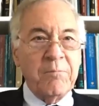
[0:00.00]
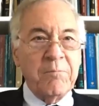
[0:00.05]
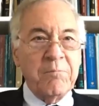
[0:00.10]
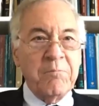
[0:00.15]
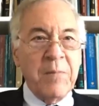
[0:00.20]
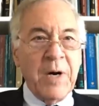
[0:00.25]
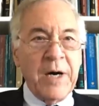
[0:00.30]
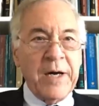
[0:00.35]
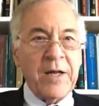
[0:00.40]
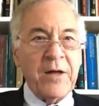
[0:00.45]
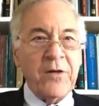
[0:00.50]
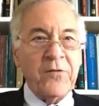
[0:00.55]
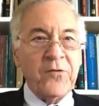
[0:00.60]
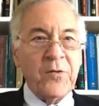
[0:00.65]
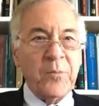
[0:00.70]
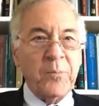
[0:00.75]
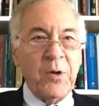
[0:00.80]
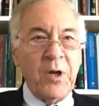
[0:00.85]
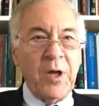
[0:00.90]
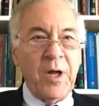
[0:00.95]
money
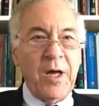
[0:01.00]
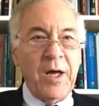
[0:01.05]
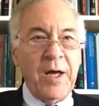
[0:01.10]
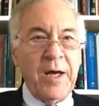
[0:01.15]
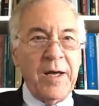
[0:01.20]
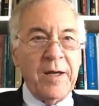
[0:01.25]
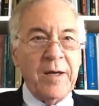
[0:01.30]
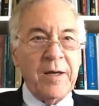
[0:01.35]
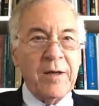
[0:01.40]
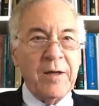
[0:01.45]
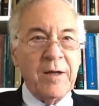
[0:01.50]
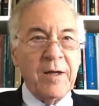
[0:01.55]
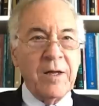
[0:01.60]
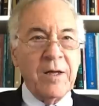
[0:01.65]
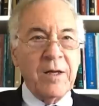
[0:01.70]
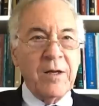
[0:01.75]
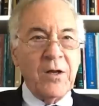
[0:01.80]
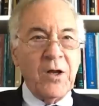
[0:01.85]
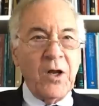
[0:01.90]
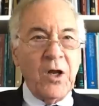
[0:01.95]
supply,
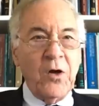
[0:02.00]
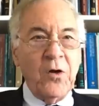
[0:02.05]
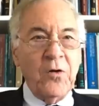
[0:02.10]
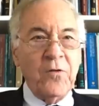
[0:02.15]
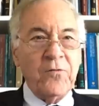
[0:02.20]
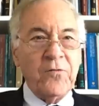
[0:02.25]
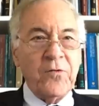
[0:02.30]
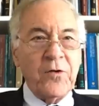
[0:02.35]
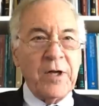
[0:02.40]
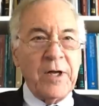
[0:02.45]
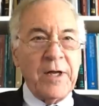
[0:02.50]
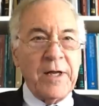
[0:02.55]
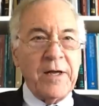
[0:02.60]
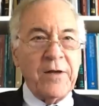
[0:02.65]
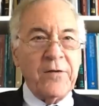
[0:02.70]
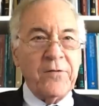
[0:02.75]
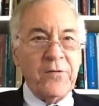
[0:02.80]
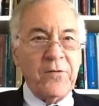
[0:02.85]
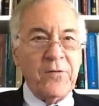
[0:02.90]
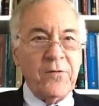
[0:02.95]
loans and
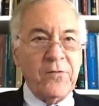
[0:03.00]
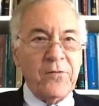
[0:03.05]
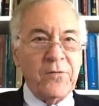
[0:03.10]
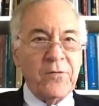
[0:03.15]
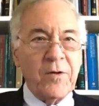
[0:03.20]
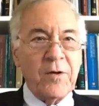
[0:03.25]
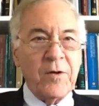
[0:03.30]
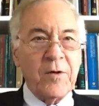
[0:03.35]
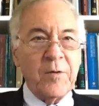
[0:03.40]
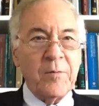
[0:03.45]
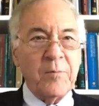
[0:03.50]
leases